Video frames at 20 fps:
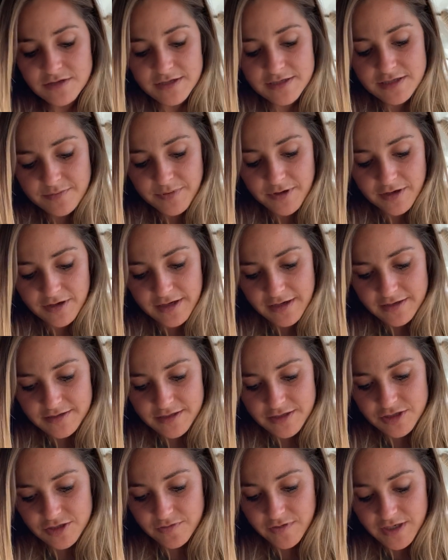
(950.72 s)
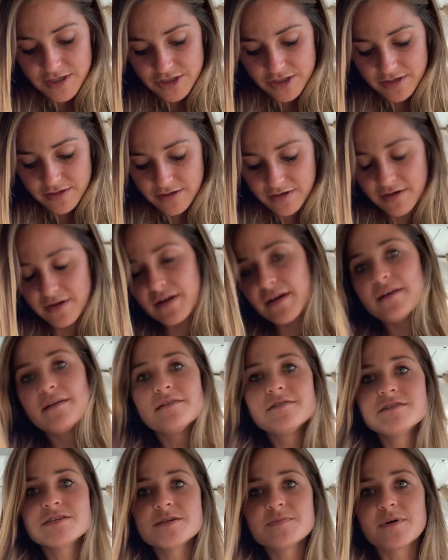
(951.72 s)
that's the parking situation. You can kind
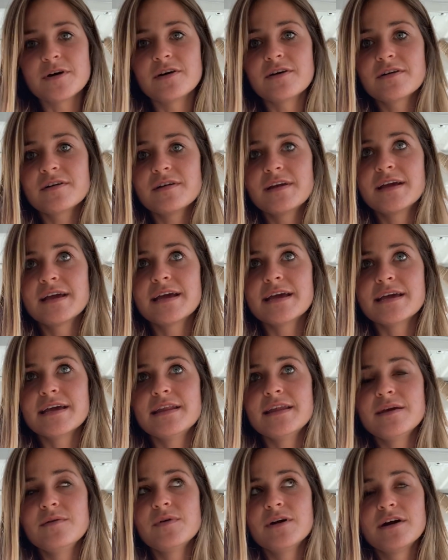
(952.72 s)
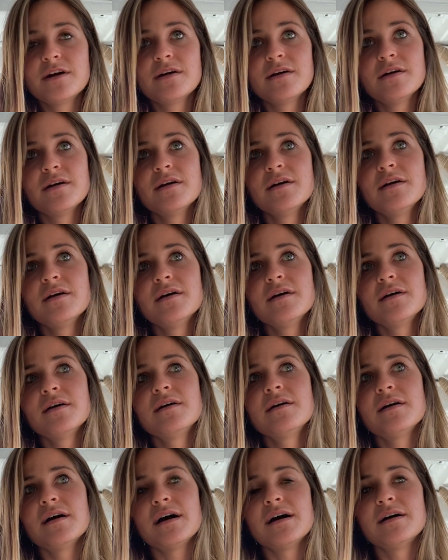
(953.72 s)
of just park like anywhere.
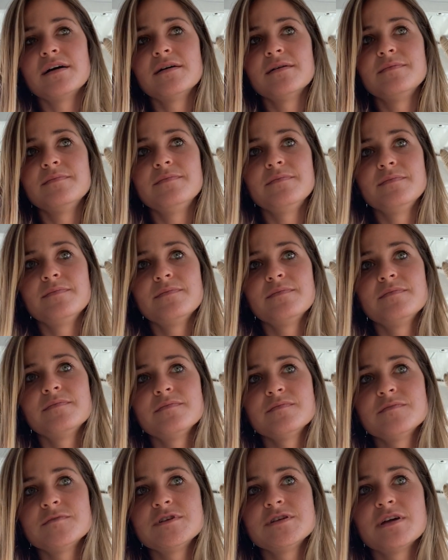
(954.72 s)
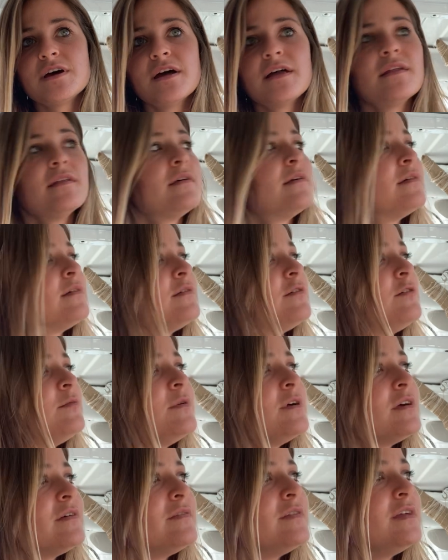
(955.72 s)
It's not too
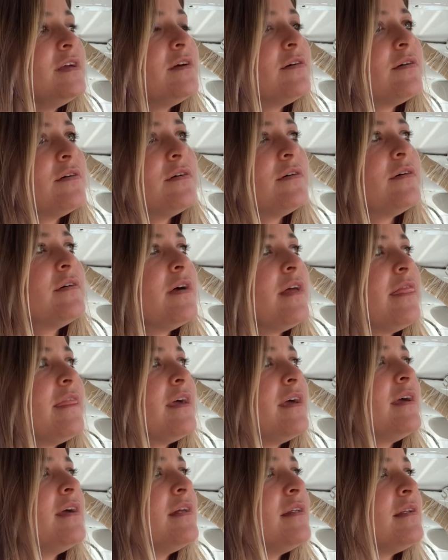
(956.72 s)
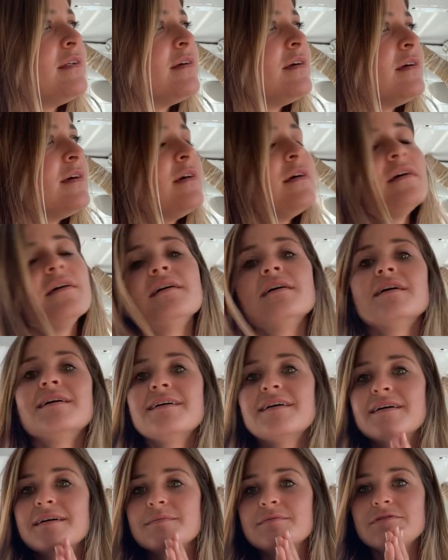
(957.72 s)
big of a deal. Then
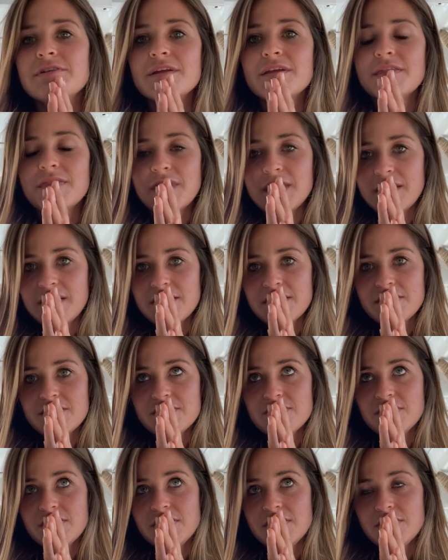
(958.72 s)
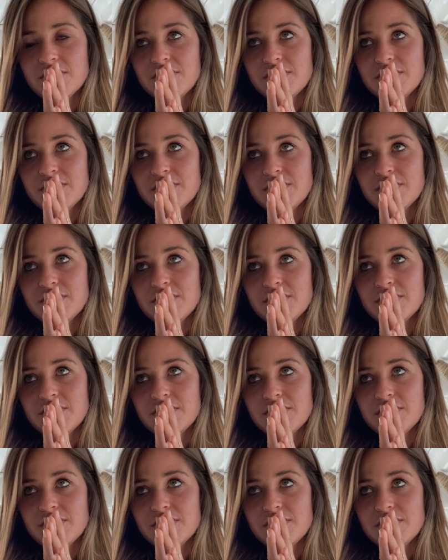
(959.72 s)
I'm trying to think, what other